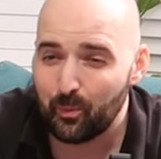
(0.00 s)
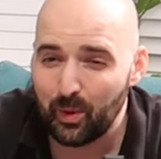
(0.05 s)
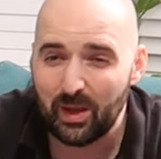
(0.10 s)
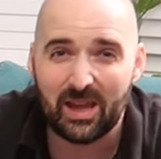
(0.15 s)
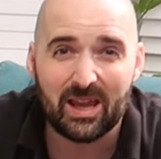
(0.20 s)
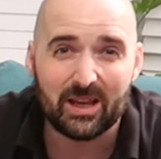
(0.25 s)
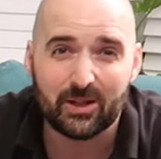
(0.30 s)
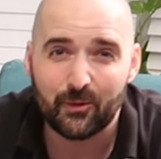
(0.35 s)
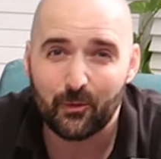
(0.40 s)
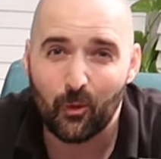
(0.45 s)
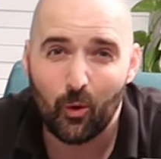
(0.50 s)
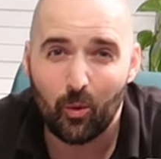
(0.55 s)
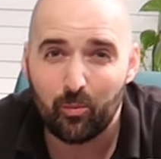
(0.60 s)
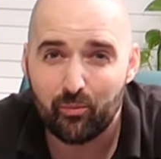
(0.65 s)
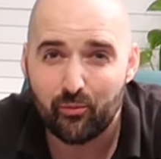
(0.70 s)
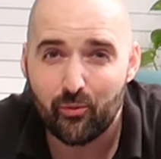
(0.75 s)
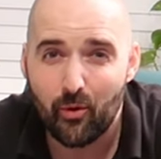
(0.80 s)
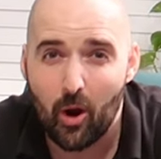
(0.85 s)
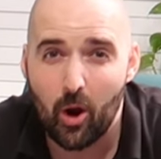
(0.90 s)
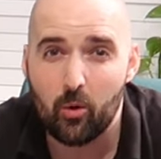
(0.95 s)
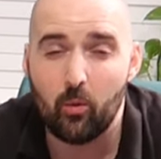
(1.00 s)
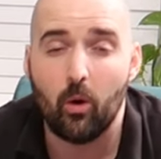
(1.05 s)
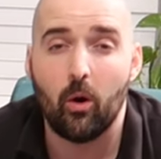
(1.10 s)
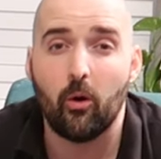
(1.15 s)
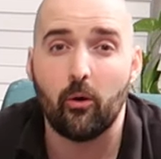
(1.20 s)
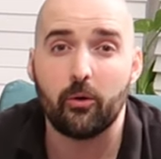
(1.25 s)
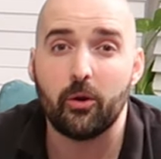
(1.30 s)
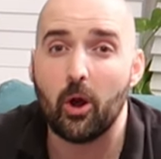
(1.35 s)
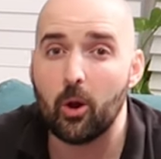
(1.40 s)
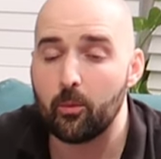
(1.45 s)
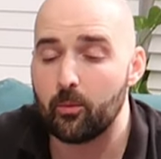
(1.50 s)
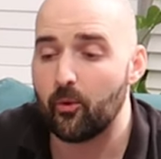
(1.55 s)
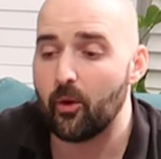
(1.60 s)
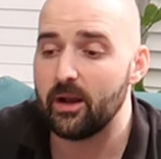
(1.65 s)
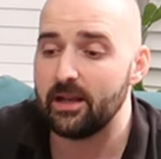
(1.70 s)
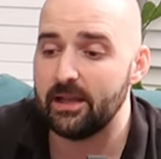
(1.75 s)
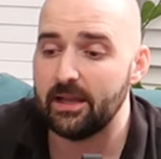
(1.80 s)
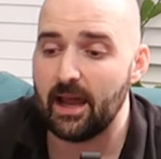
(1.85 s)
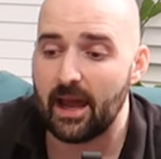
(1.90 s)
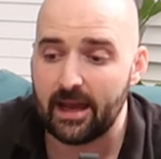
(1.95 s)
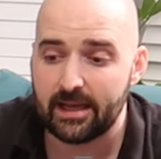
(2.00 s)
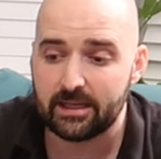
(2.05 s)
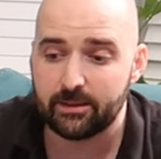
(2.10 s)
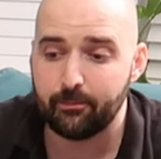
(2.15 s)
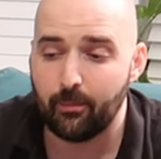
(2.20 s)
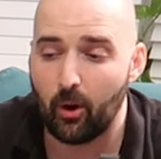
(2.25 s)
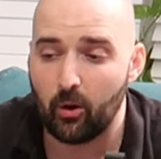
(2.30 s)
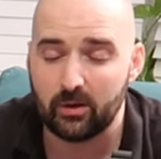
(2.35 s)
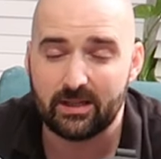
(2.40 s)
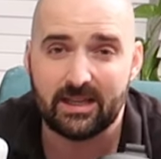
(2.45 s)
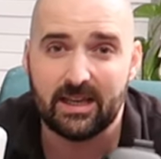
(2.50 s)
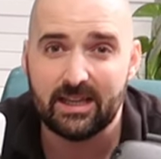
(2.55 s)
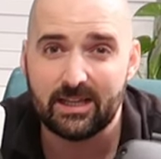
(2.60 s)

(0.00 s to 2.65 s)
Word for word: PS4 Pro or an upgraded Xbox.